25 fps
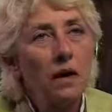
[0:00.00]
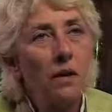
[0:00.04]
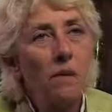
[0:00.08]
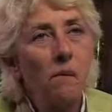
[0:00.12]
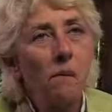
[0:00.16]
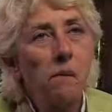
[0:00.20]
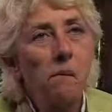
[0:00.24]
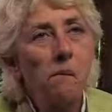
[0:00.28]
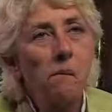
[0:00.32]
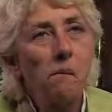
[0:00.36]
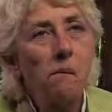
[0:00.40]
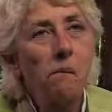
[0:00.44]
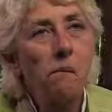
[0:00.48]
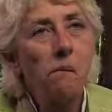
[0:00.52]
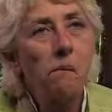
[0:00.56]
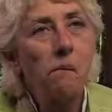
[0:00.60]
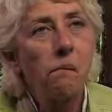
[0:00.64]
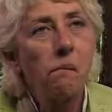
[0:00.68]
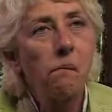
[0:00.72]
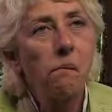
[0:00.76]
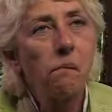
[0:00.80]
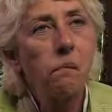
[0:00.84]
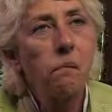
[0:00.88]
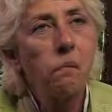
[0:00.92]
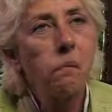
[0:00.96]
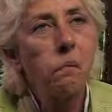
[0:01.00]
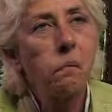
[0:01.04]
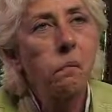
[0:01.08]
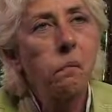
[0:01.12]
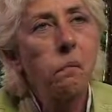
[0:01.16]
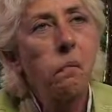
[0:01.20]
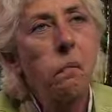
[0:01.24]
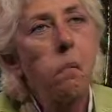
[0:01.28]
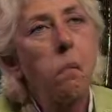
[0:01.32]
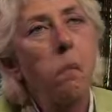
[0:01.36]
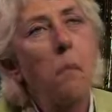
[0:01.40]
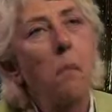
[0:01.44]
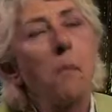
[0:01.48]
That's where my father went
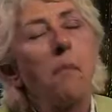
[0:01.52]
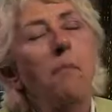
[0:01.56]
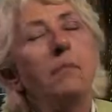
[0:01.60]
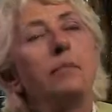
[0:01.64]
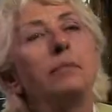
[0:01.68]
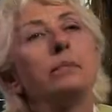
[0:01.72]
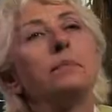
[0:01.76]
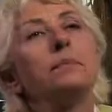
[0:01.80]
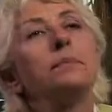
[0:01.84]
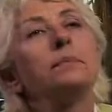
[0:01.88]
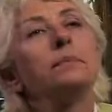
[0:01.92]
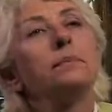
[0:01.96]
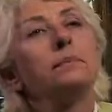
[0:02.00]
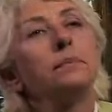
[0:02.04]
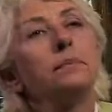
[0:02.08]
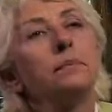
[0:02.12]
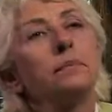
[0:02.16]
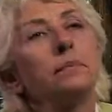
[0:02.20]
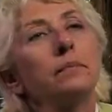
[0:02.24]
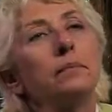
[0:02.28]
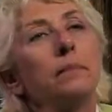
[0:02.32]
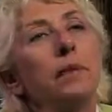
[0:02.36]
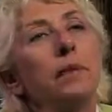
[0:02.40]
before the war.